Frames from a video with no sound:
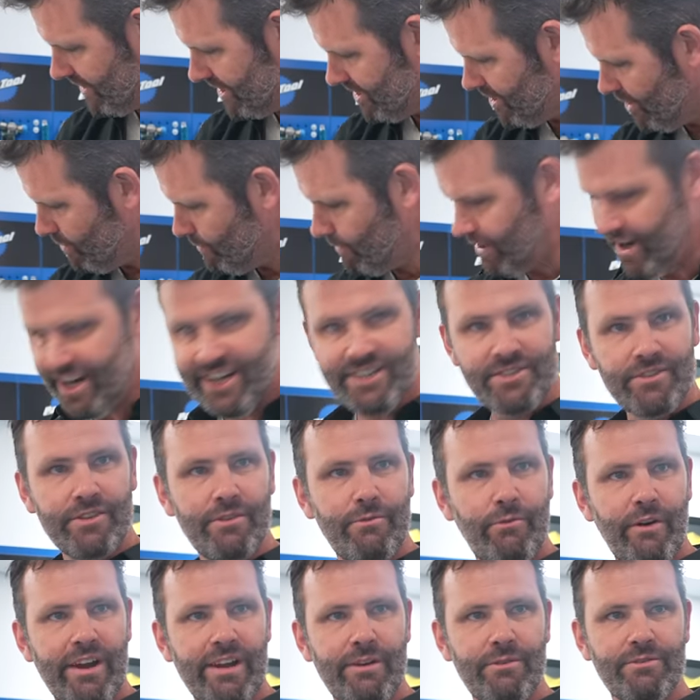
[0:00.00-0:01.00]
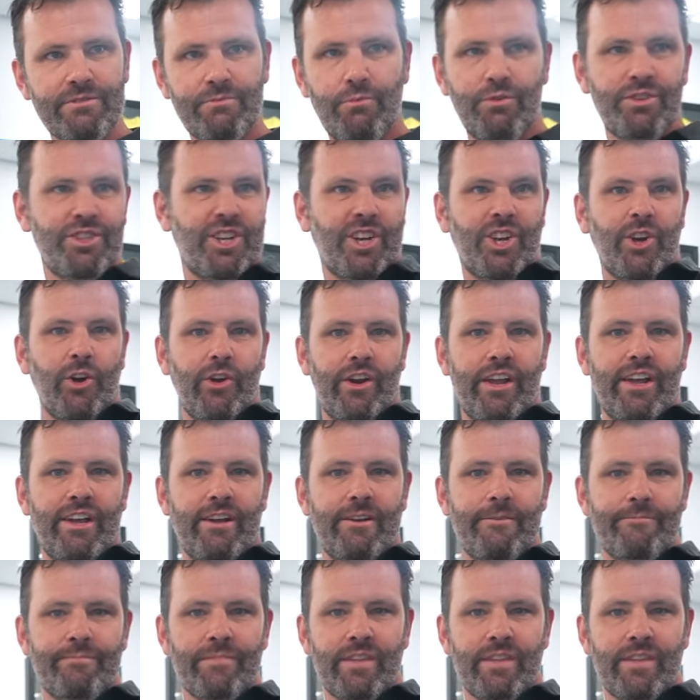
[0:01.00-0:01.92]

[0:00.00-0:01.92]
they know where it is on the rails. Once you got it,